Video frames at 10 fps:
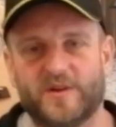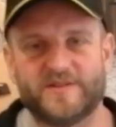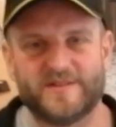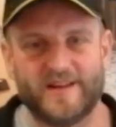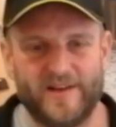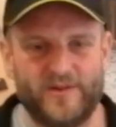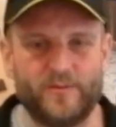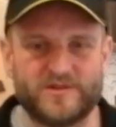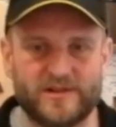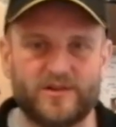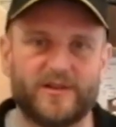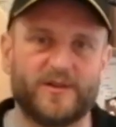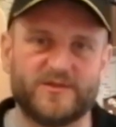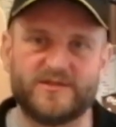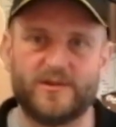but if you were to look
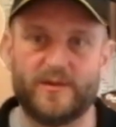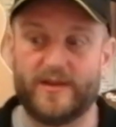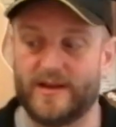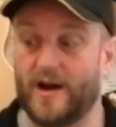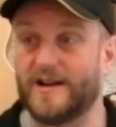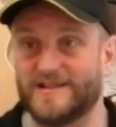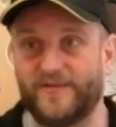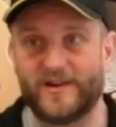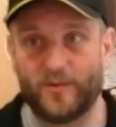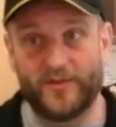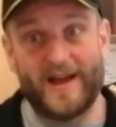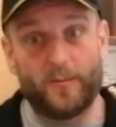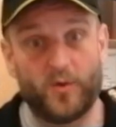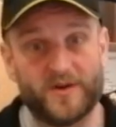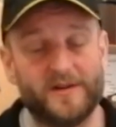at those two and think, I definitely want
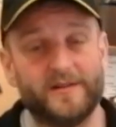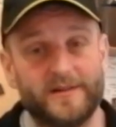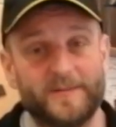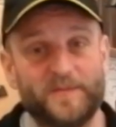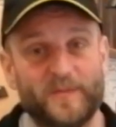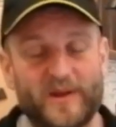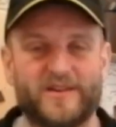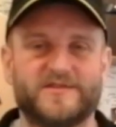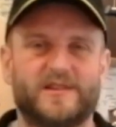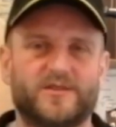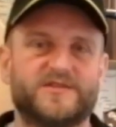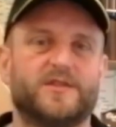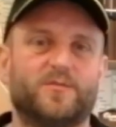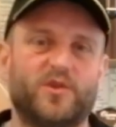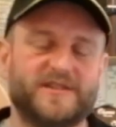that one because it looks
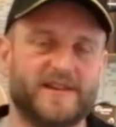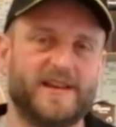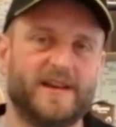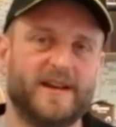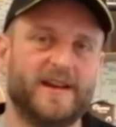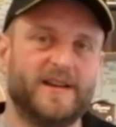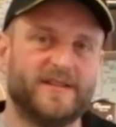so pretty,